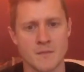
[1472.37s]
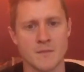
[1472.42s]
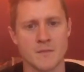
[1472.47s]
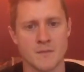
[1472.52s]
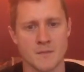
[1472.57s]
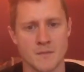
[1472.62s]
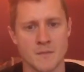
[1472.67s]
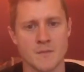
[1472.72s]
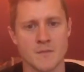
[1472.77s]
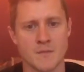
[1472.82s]

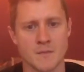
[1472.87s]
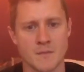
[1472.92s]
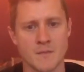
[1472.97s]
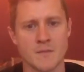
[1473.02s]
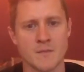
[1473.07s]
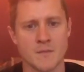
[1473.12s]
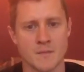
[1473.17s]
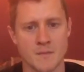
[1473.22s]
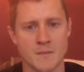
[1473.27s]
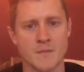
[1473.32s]

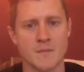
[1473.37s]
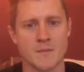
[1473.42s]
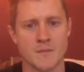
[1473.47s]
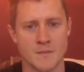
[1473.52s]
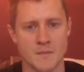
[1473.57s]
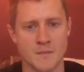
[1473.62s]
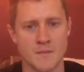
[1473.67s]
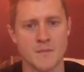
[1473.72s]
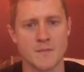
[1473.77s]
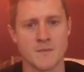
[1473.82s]

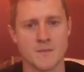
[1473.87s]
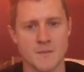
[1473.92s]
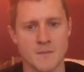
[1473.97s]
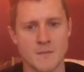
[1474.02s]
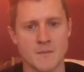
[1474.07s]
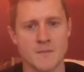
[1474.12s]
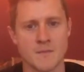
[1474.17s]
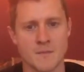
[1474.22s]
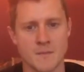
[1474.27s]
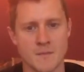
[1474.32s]

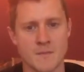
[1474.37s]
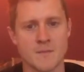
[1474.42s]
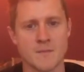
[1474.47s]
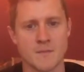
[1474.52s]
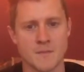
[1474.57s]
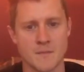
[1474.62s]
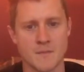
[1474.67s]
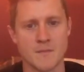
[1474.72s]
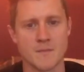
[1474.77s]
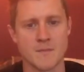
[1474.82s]

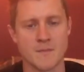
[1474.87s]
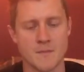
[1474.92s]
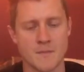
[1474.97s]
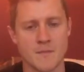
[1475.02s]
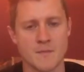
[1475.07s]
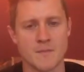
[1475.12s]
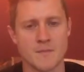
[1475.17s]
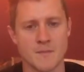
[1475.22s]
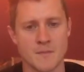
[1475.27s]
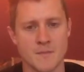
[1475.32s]

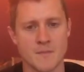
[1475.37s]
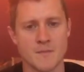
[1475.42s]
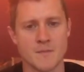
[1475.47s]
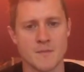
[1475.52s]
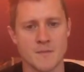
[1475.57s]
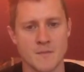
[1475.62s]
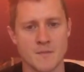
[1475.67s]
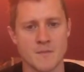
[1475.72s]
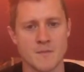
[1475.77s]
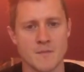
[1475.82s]

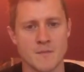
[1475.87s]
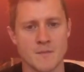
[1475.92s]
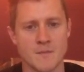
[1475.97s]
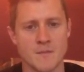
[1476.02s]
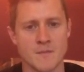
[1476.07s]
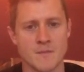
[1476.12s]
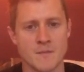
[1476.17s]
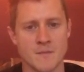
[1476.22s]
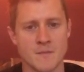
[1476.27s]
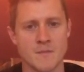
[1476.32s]

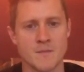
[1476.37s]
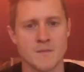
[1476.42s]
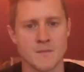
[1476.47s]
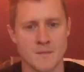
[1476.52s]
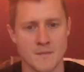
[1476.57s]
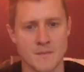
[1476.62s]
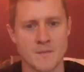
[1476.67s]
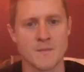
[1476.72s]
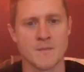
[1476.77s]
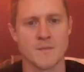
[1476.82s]

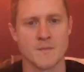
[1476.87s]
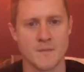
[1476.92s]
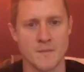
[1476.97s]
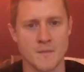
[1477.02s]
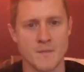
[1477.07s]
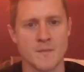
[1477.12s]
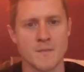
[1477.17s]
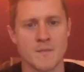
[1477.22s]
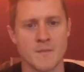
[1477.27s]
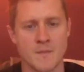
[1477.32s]

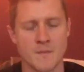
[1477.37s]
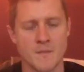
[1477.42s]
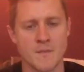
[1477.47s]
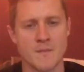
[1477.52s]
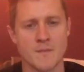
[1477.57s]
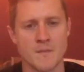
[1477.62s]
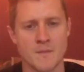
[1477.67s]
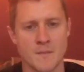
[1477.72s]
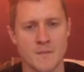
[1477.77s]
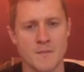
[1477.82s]

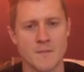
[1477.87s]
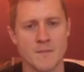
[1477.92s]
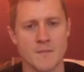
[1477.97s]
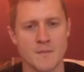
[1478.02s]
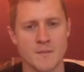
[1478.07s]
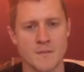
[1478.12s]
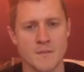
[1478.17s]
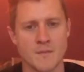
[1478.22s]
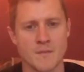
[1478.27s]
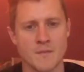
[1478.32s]

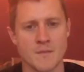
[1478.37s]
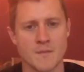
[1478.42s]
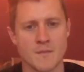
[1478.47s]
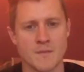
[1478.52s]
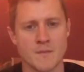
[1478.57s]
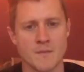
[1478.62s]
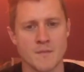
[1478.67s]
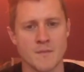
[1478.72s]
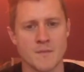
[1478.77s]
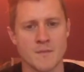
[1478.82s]

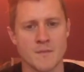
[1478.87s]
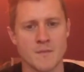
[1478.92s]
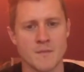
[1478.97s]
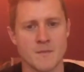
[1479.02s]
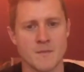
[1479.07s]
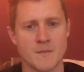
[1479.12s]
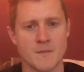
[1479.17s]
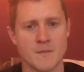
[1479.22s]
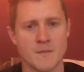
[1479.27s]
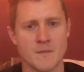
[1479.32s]

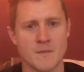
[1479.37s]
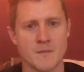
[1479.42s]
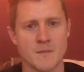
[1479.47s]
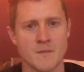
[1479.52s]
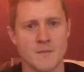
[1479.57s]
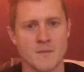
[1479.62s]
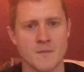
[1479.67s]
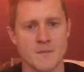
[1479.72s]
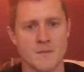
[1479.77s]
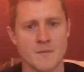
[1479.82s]

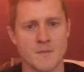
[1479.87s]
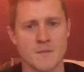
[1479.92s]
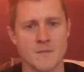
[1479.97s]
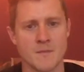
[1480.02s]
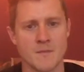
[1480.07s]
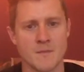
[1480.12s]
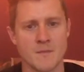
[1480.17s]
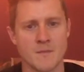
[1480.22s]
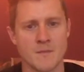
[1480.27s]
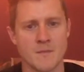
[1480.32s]
This person isn't speaking.